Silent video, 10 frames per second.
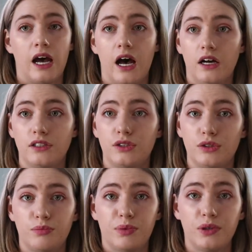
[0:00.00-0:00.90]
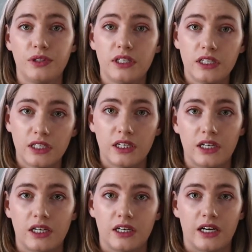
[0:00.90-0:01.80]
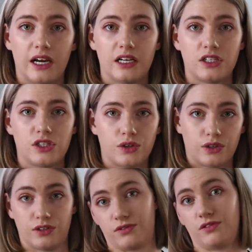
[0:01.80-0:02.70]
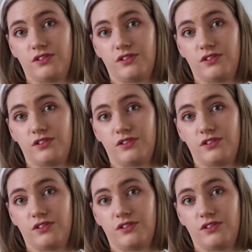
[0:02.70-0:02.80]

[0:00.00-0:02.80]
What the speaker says: I'll do both and show you.